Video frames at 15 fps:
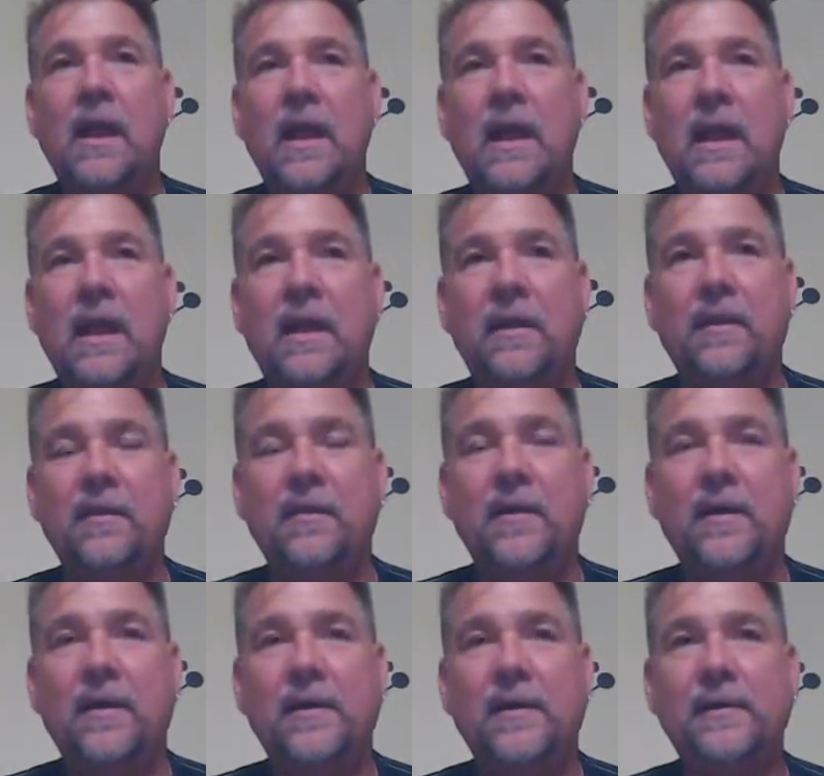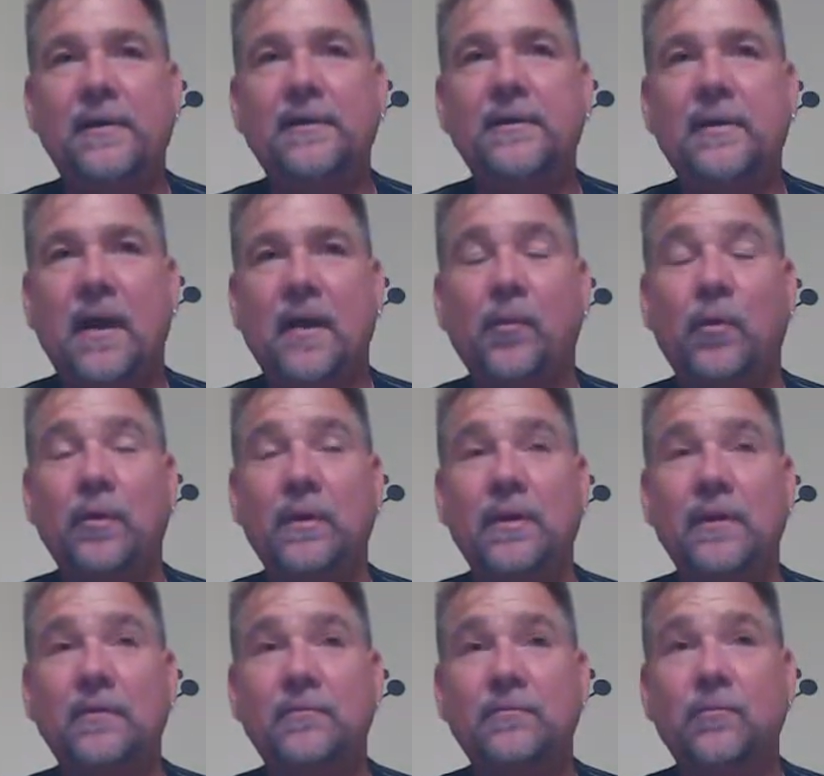and I'm
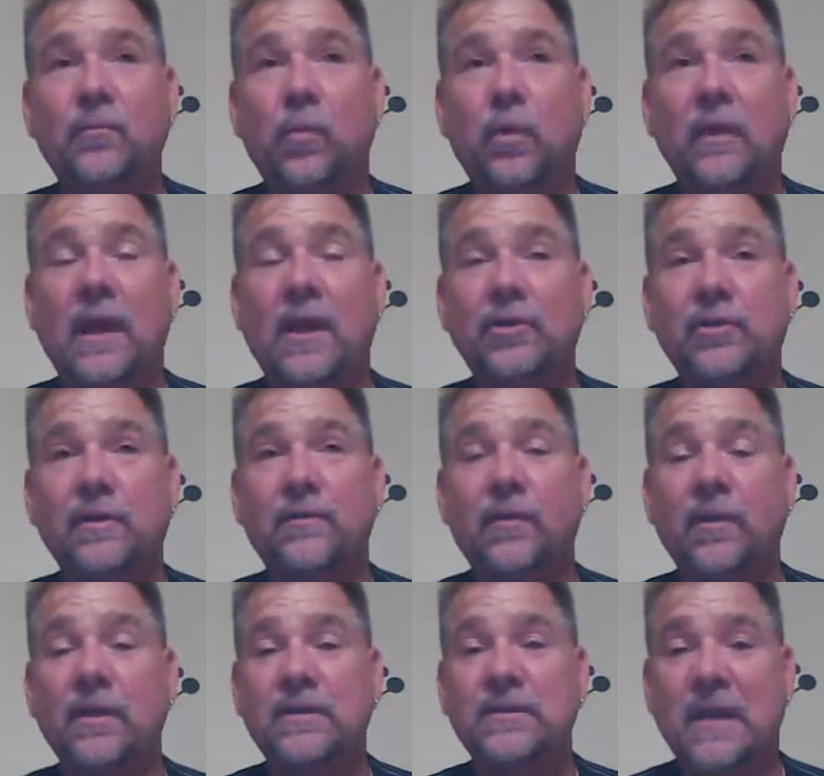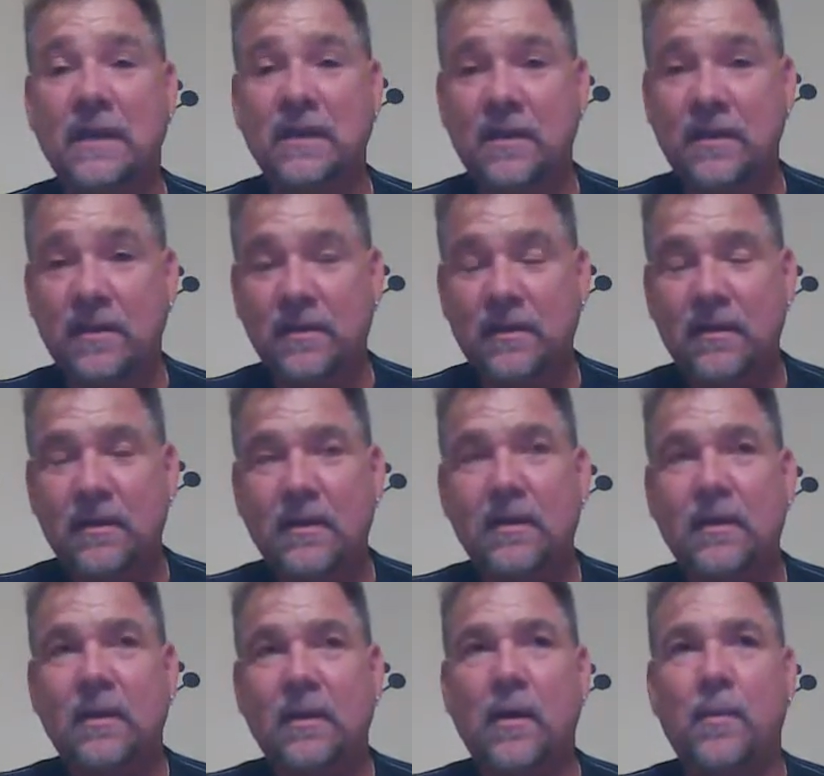really actually very excited
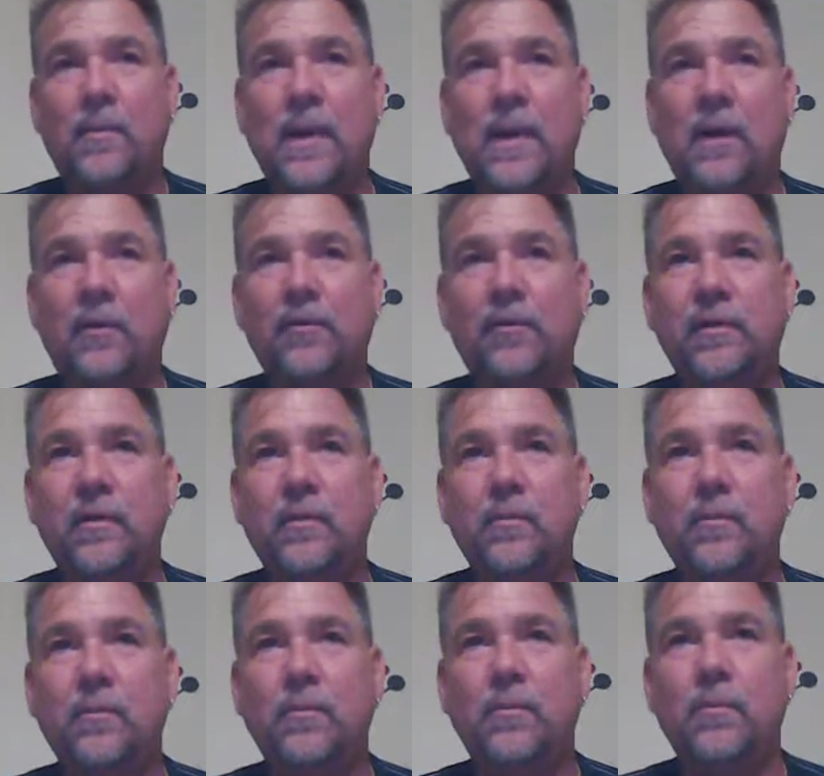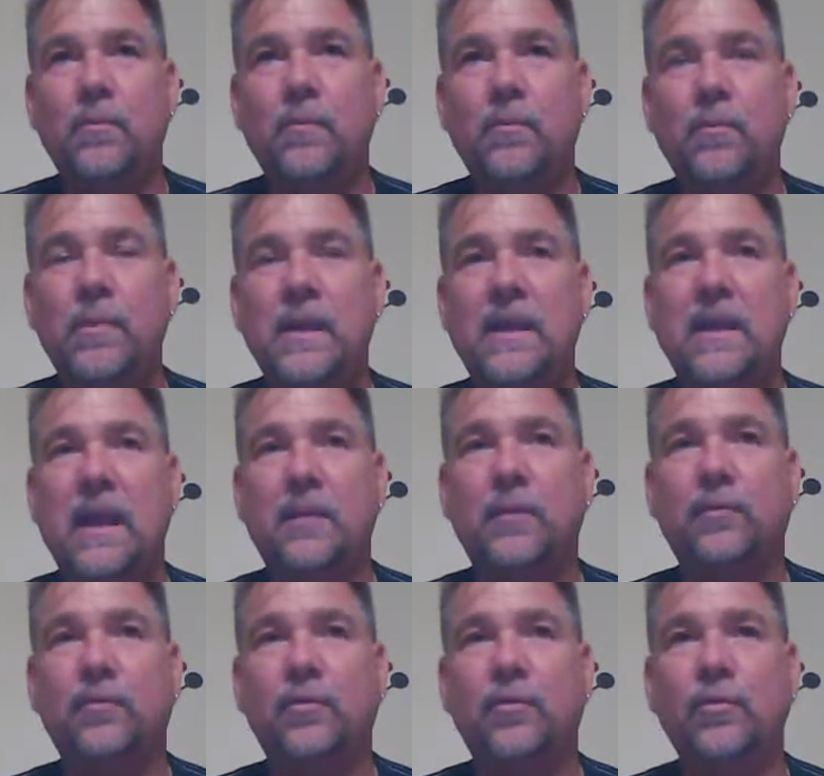about being
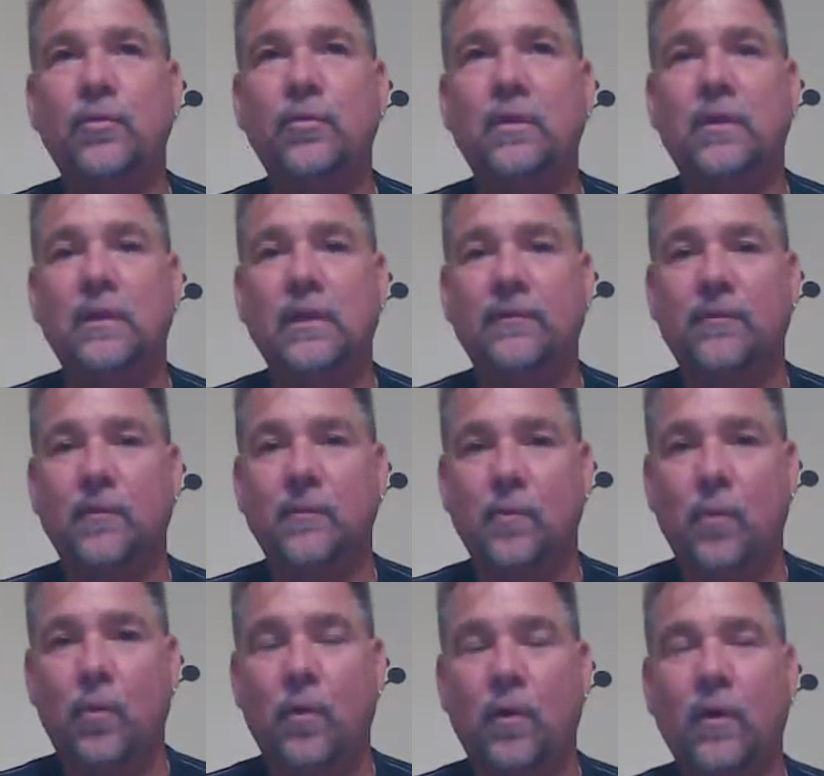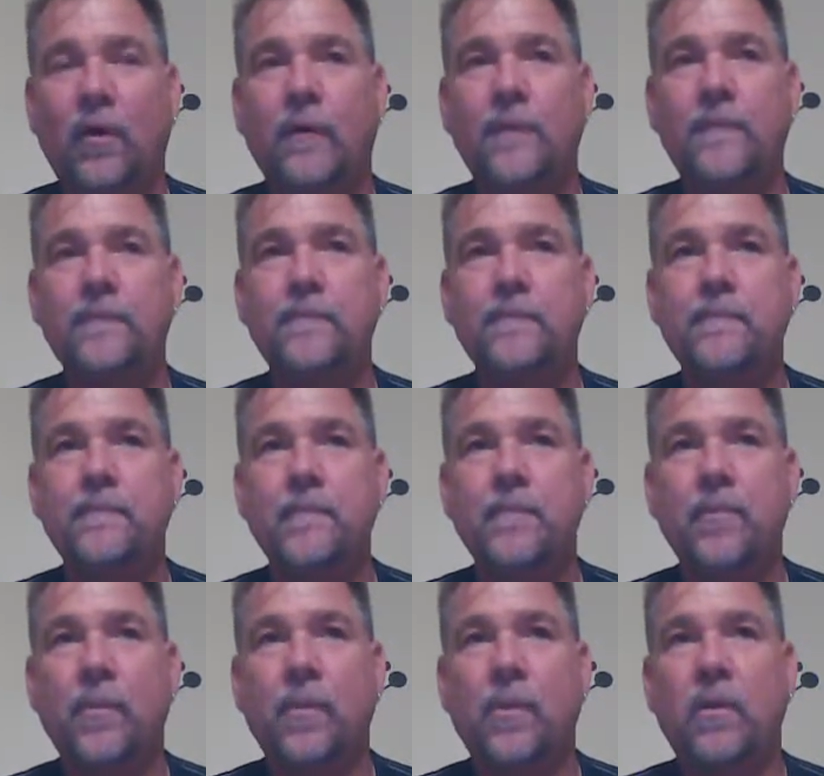able to deliver more,
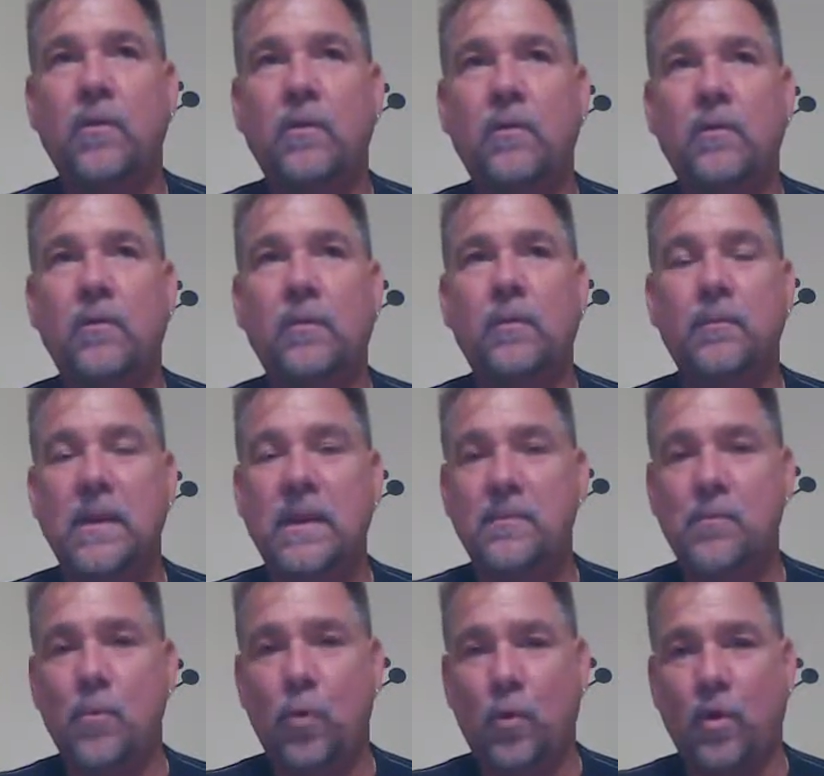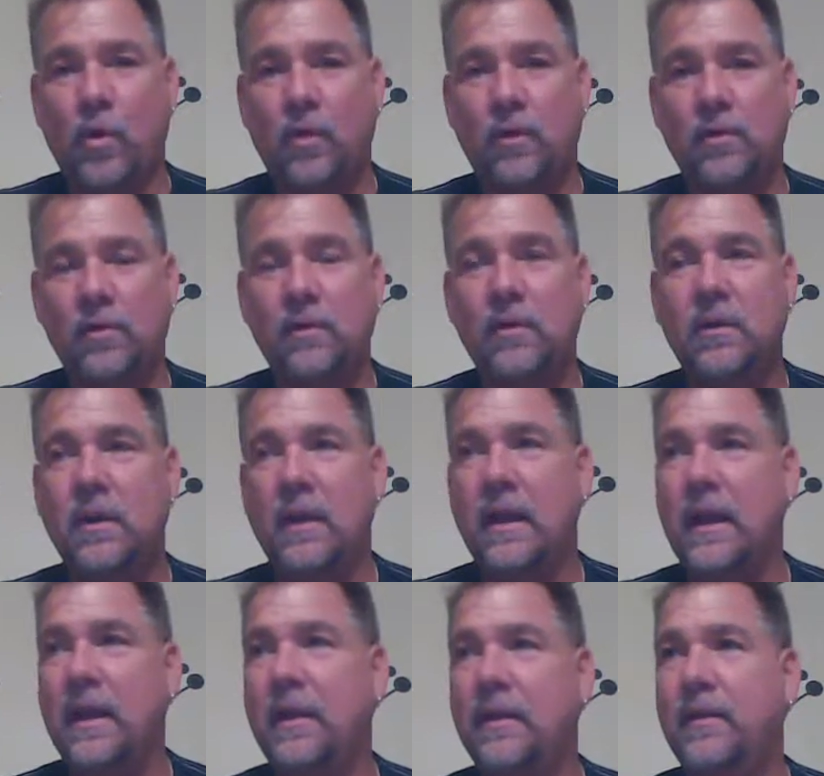be more,
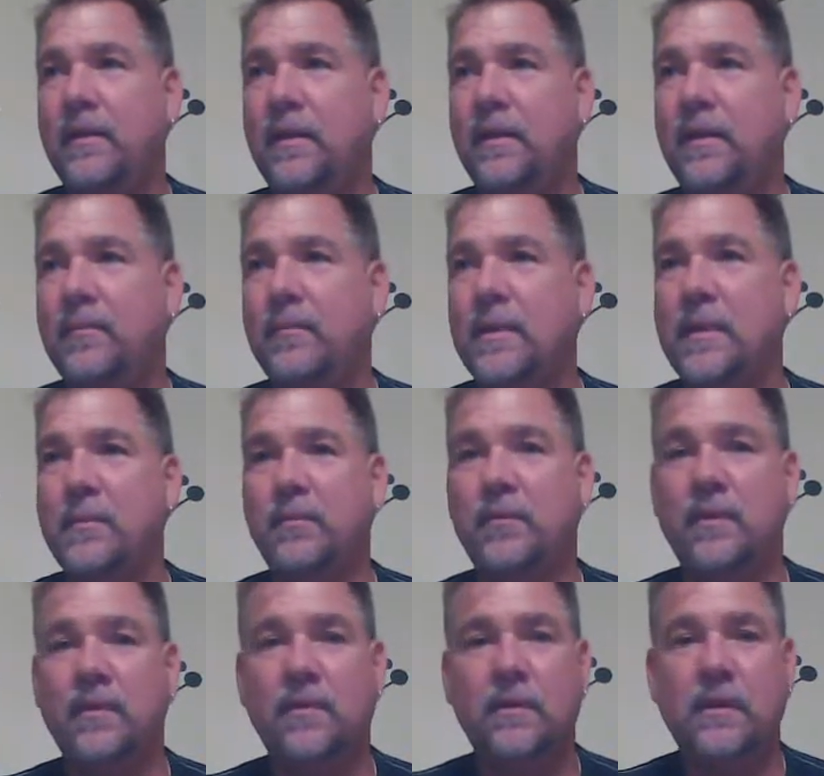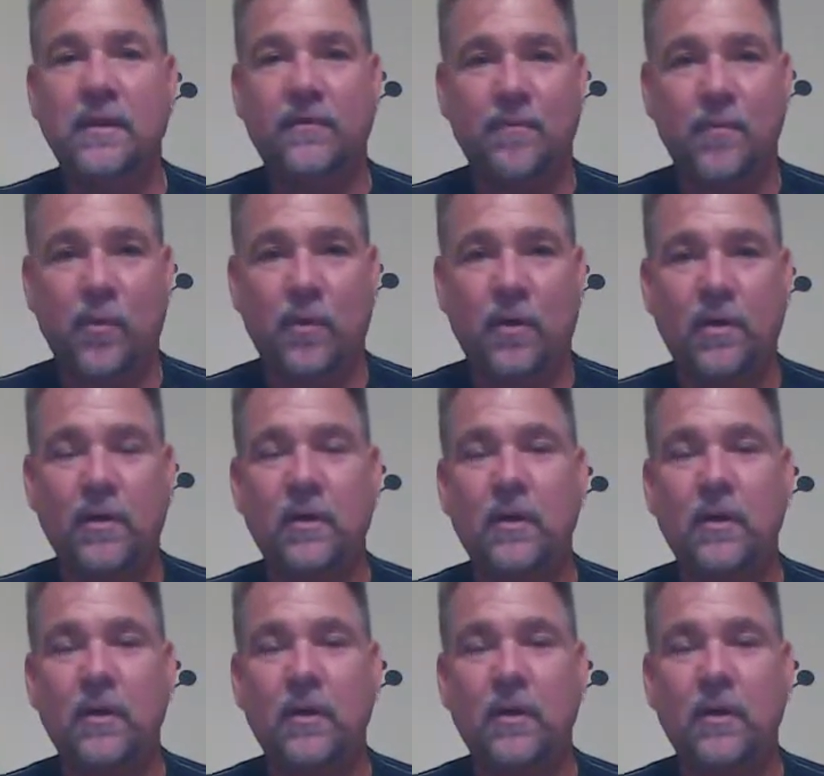and be able to give more